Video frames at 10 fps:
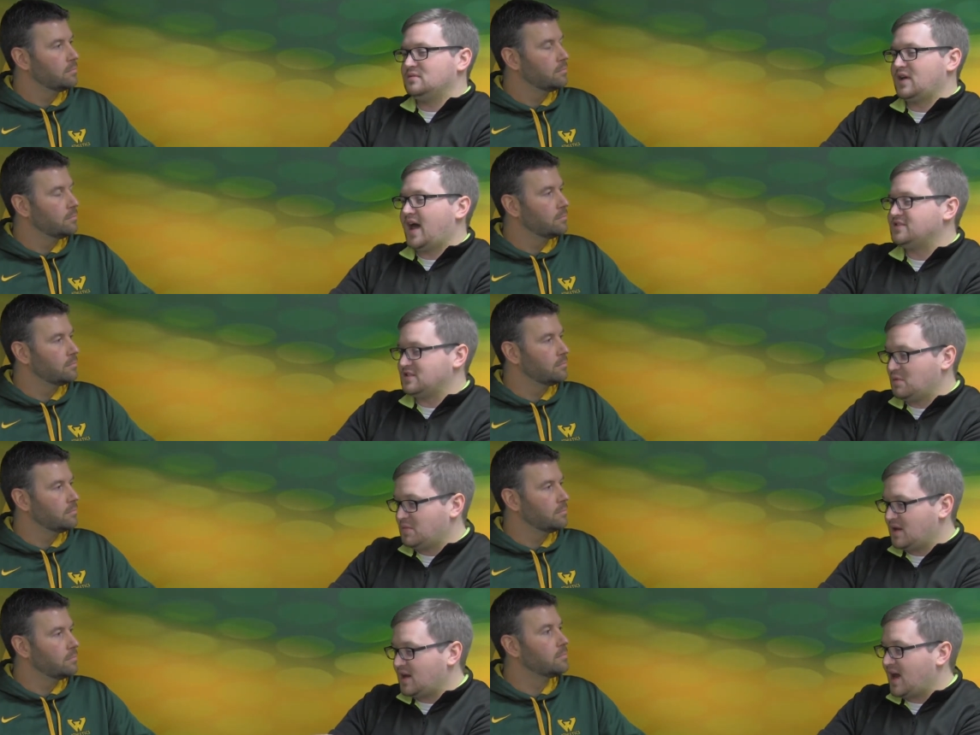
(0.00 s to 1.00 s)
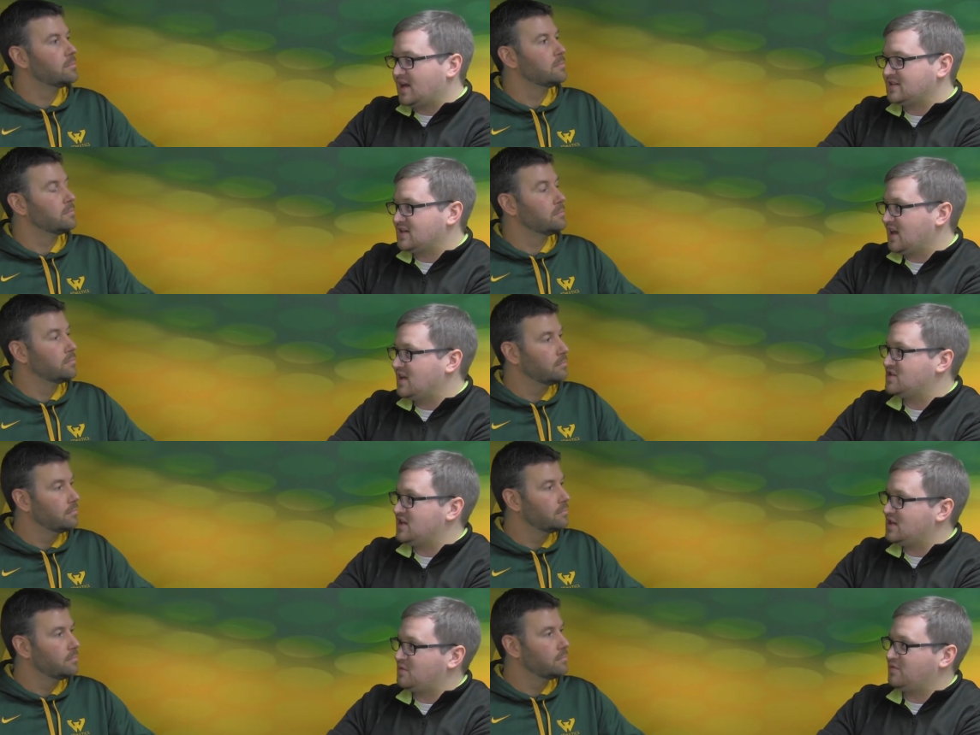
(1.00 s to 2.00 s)
Speaker 1: Kyle Zimmerman and Alex Kinch
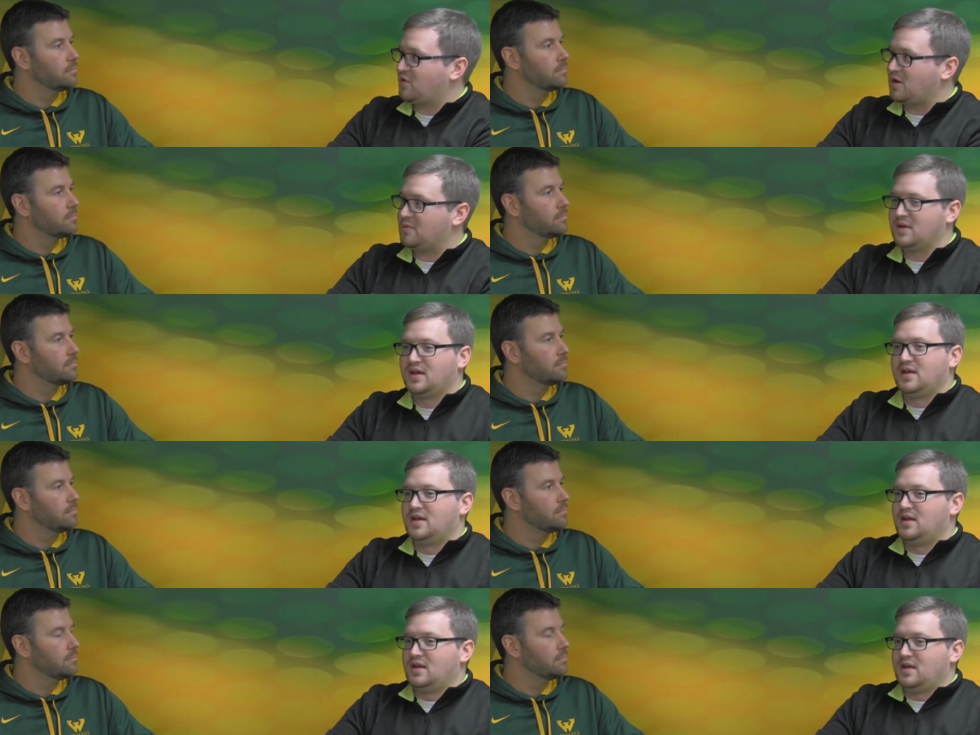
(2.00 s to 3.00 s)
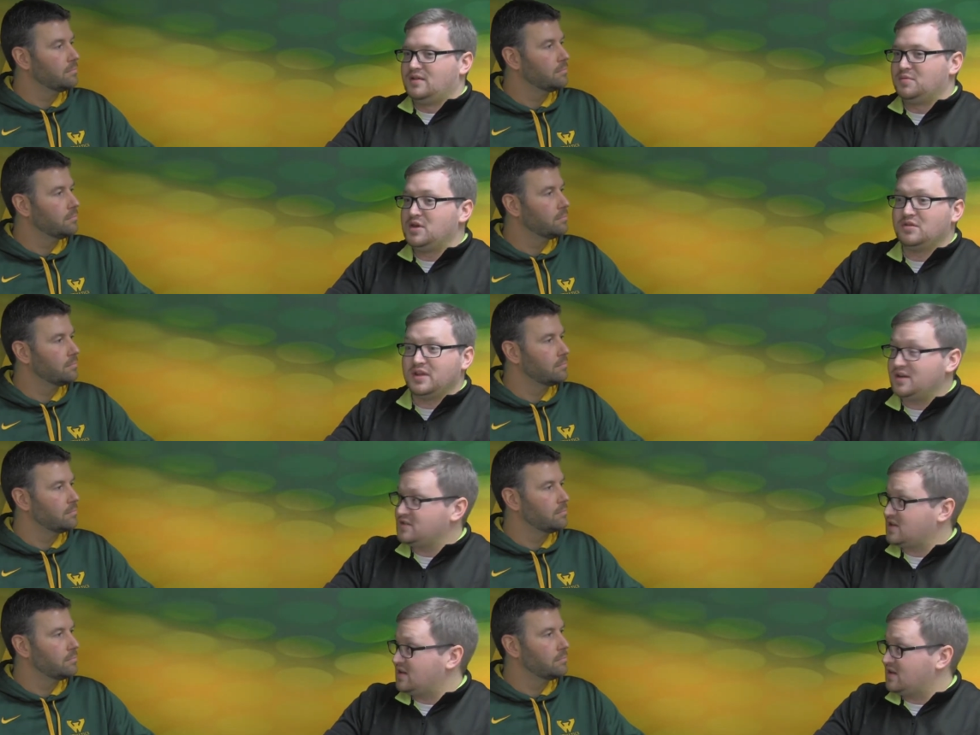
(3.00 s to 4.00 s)
need to perform to be your
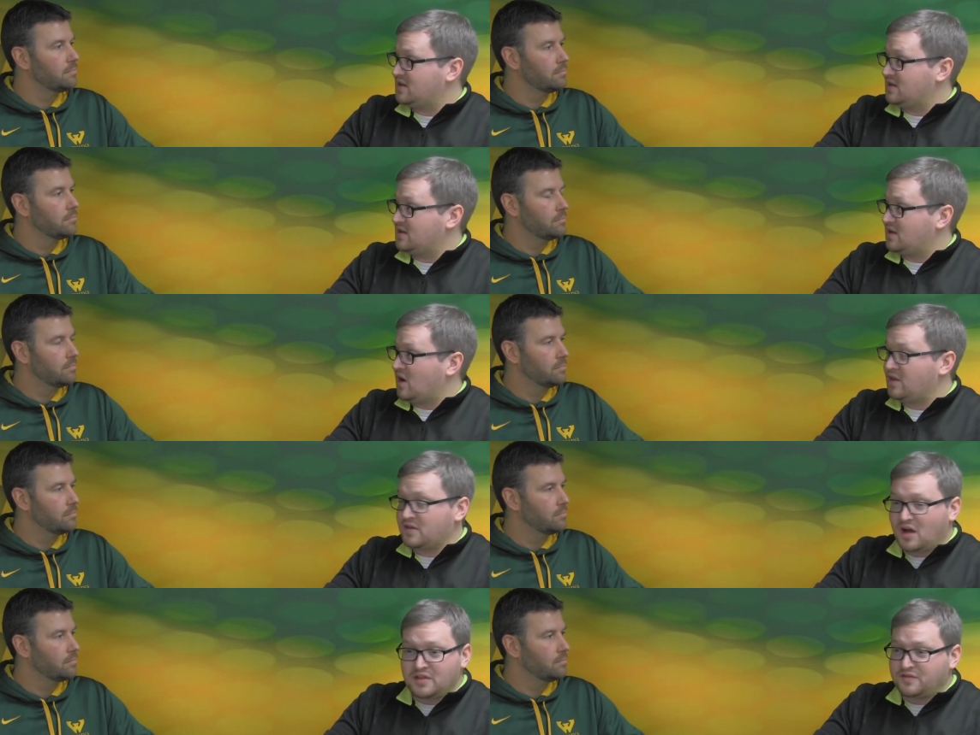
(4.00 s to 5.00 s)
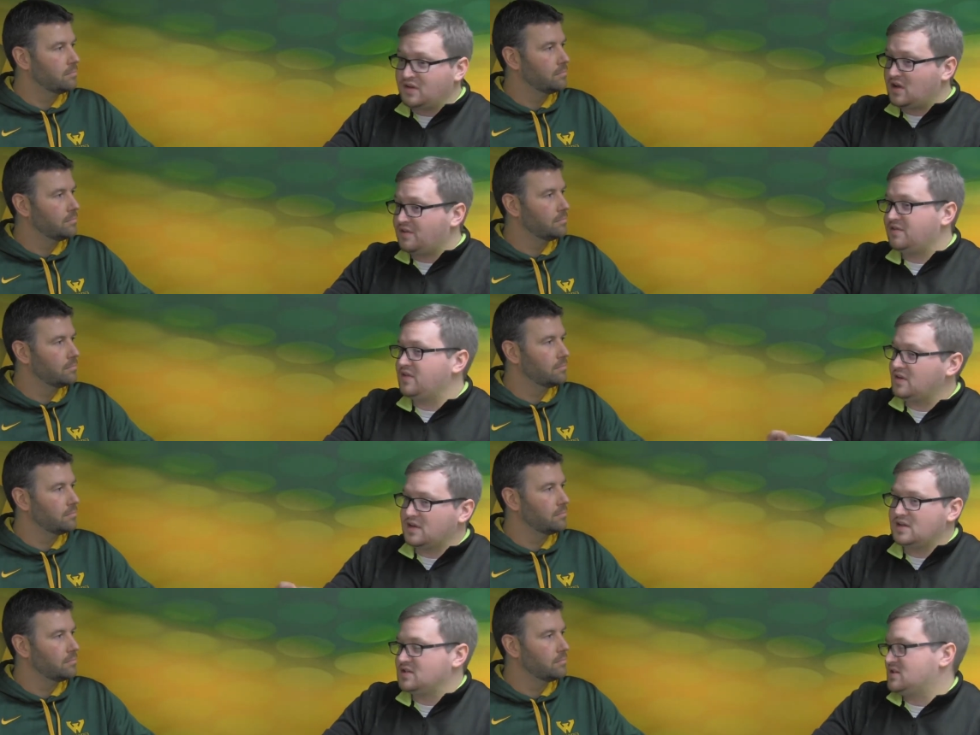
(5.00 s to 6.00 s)
leaders on the on, on the field, off the
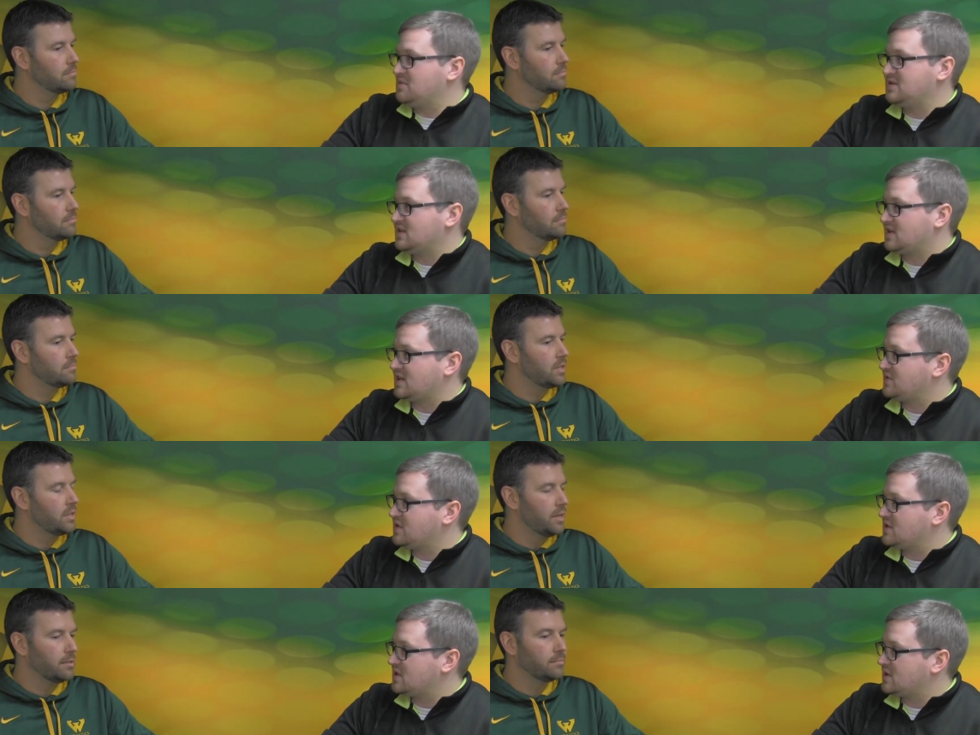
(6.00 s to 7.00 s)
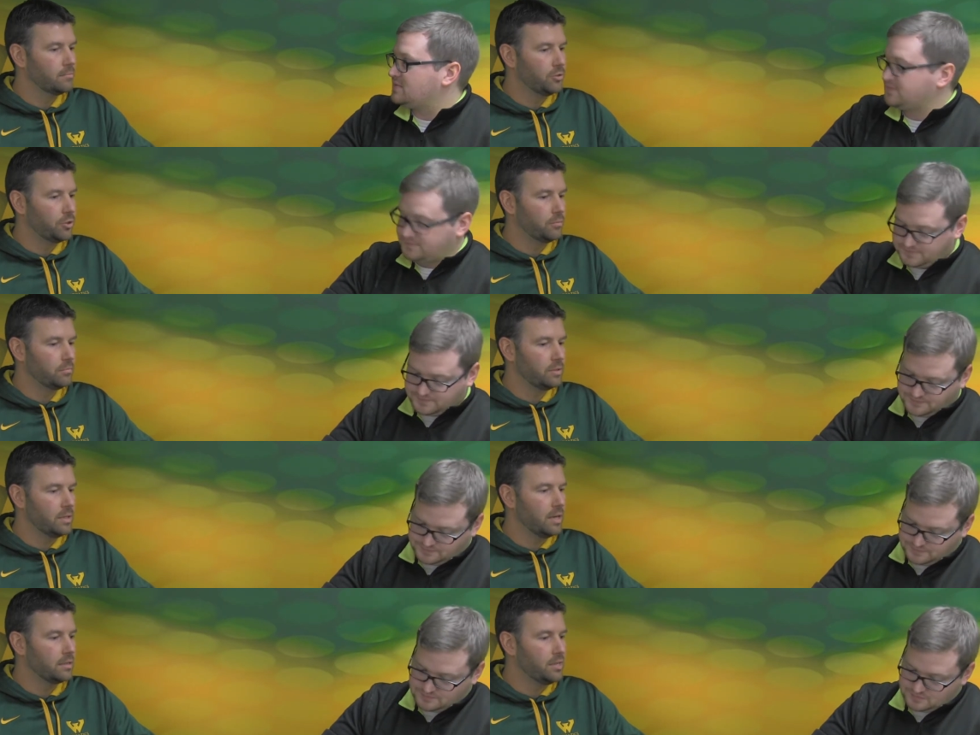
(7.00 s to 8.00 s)
Speaker 2: field, and just to be successful this year. Sure.
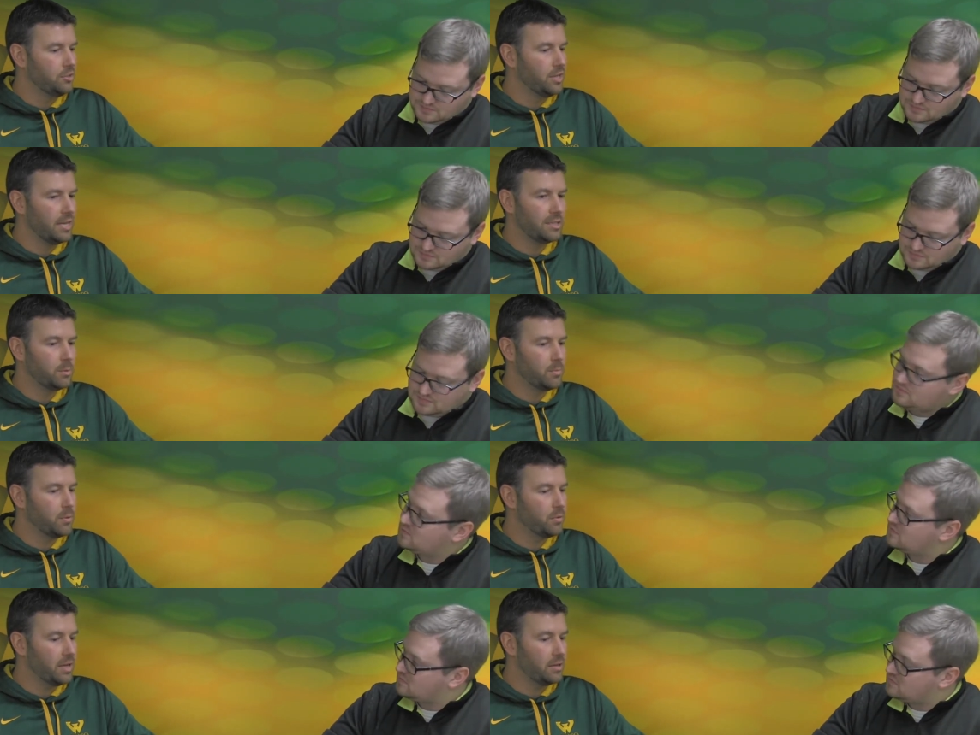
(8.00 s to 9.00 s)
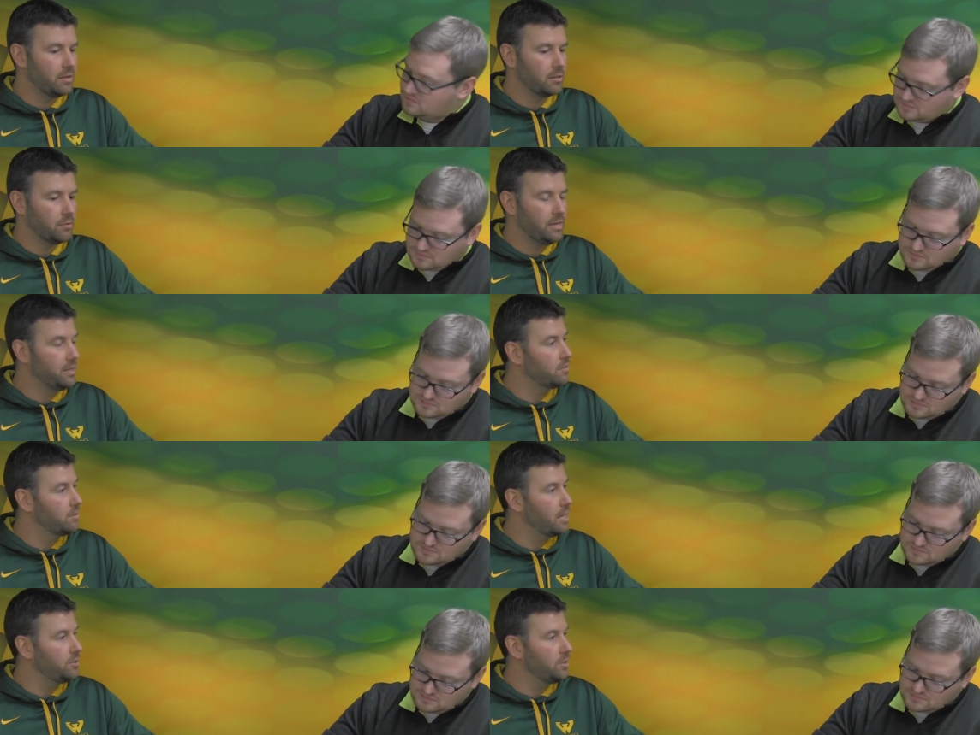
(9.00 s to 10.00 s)
Uh, Kinch and Zimmerman both had uh, great years
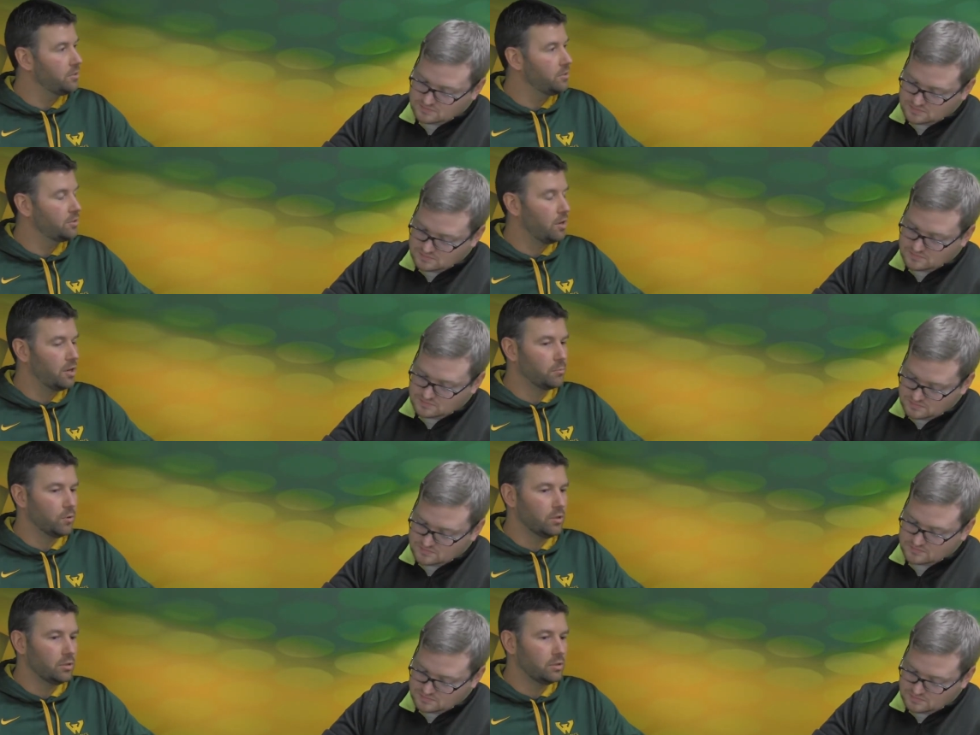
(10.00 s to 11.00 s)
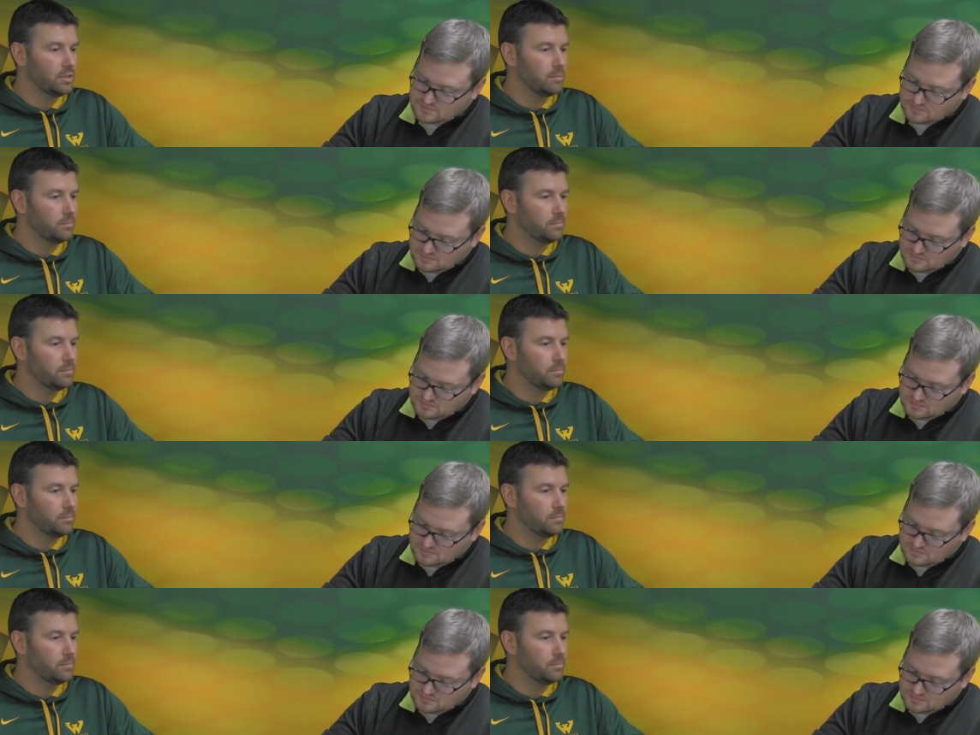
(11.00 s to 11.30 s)
last year in a starting role at the